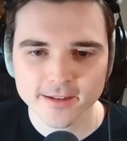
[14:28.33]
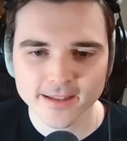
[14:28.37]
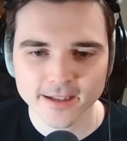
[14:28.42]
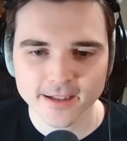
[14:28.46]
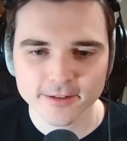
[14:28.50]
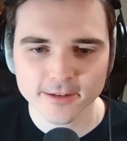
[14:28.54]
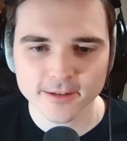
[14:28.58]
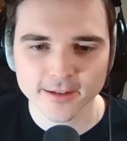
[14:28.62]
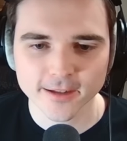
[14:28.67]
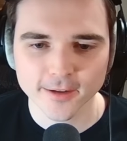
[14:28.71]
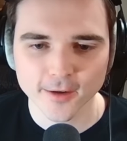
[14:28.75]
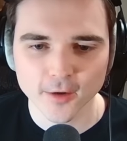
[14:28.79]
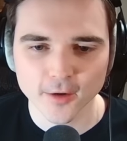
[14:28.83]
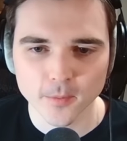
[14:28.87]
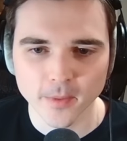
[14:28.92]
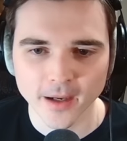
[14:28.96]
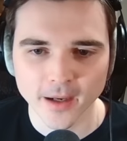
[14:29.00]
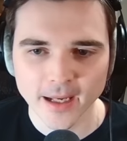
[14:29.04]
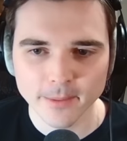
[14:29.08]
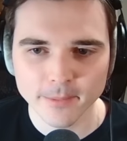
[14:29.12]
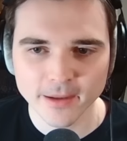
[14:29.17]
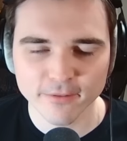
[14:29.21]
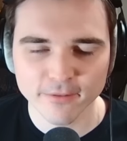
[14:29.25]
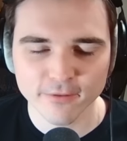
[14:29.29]
actually going to go
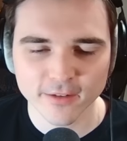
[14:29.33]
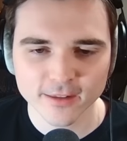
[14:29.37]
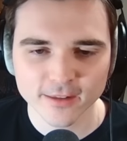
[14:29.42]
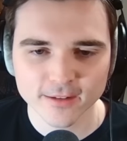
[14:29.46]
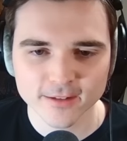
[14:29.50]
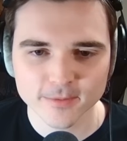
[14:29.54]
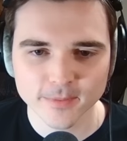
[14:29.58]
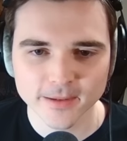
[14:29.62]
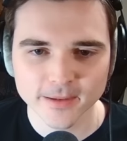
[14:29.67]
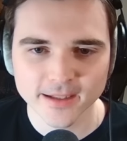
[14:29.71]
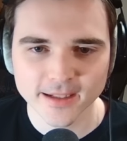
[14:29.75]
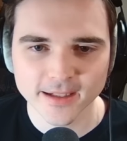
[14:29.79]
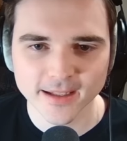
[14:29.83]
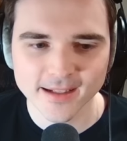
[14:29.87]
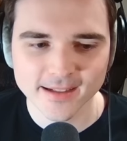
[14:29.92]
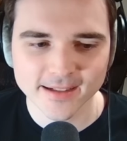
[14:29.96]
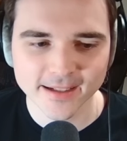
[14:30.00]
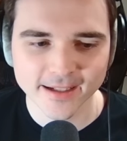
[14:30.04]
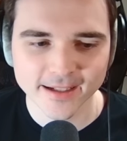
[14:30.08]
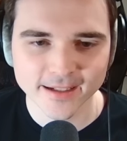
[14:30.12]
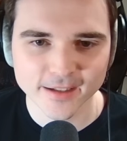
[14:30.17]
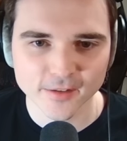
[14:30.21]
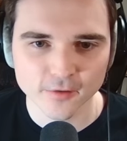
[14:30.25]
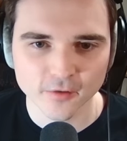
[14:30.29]
by me. I feel like there's been a
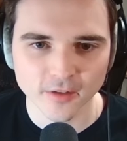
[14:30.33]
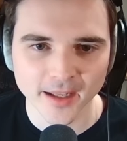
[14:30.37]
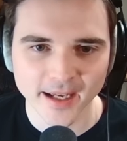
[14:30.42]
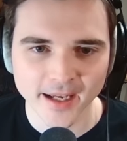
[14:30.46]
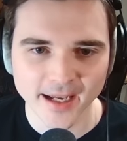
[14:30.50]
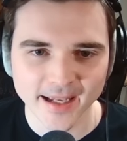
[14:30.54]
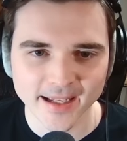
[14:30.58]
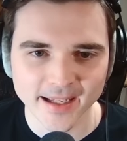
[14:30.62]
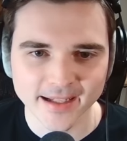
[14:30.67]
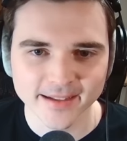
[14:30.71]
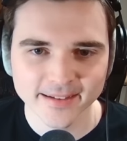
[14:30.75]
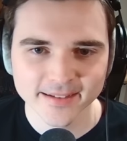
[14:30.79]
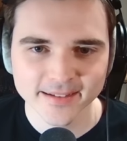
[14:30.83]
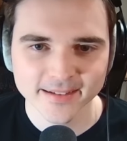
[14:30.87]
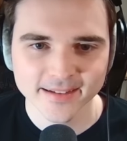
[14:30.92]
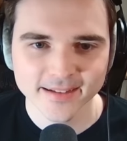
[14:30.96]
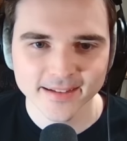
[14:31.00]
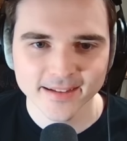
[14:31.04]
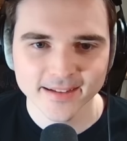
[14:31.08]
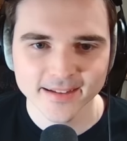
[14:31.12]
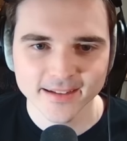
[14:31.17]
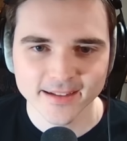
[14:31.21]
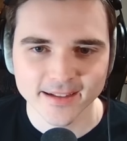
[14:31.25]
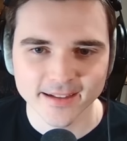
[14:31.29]
ton of lag
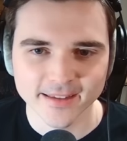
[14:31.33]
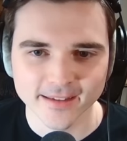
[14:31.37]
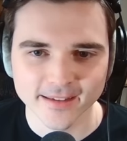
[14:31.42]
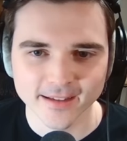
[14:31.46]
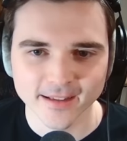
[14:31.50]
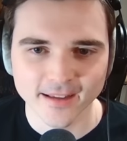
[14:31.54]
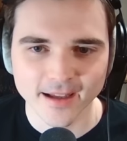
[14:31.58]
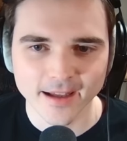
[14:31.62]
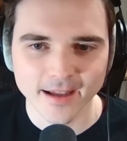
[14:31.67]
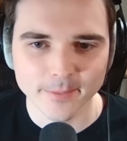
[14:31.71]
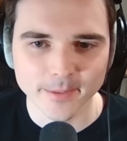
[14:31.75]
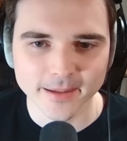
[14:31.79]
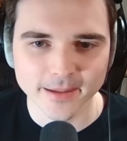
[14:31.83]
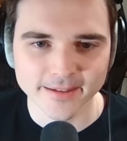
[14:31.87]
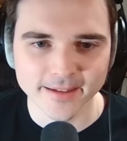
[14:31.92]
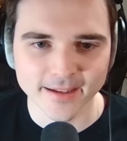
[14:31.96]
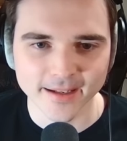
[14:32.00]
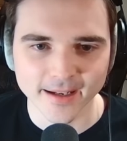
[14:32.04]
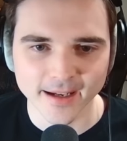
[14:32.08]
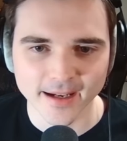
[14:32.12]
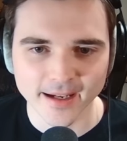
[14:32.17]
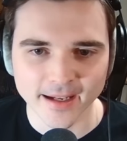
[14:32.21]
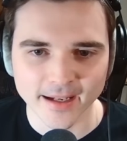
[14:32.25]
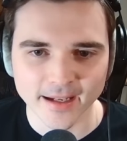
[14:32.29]
in the lobby
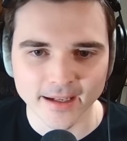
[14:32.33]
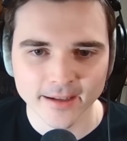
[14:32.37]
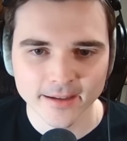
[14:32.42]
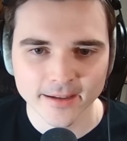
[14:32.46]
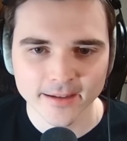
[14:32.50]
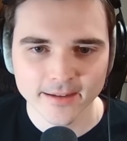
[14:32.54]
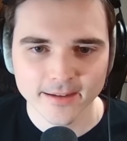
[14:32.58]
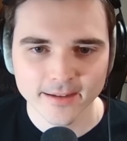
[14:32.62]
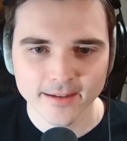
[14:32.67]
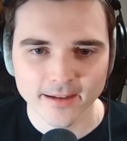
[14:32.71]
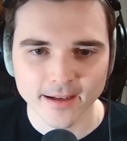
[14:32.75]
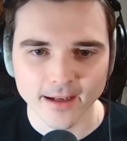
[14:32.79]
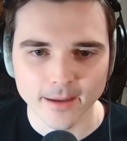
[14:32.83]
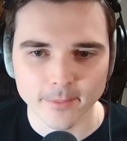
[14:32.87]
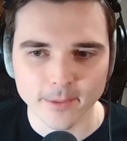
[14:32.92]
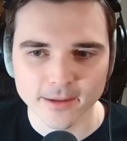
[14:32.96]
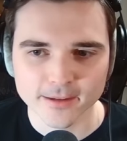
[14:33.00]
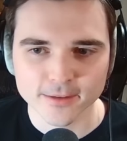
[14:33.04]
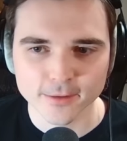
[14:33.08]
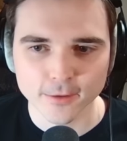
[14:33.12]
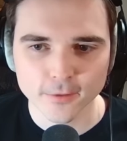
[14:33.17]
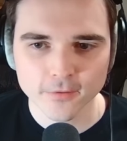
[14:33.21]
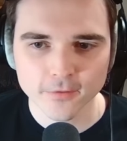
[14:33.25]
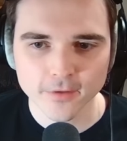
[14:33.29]
today. But
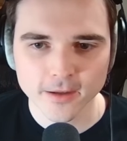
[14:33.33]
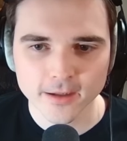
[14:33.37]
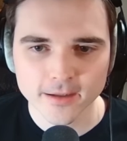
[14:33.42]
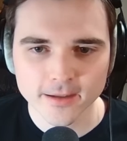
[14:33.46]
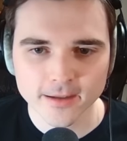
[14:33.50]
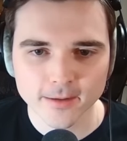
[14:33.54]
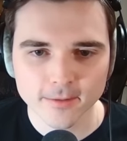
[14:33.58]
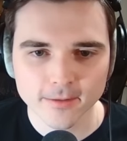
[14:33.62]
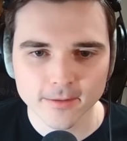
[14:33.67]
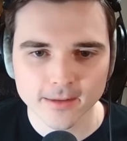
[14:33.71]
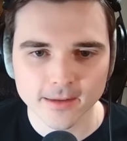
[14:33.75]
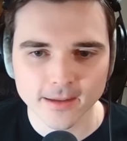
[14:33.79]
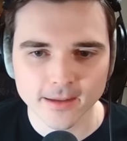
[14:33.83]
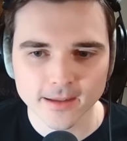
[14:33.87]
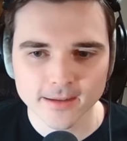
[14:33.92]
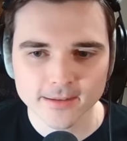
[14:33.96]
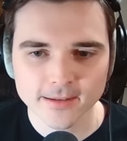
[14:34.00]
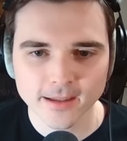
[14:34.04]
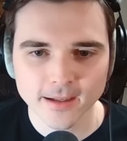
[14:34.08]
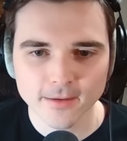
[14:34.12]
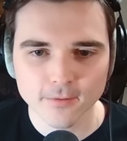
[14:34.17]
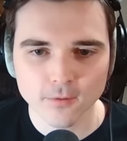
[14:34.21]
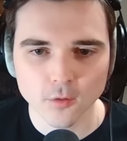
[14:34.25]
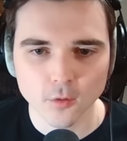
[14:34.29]
so far, you know, things
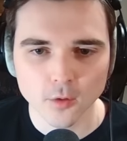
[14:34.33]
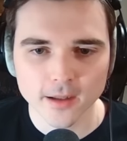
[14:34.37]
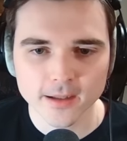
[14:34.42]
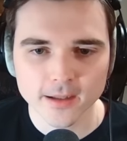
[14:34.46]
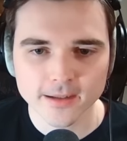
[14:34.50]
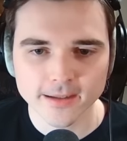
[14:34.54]
have worked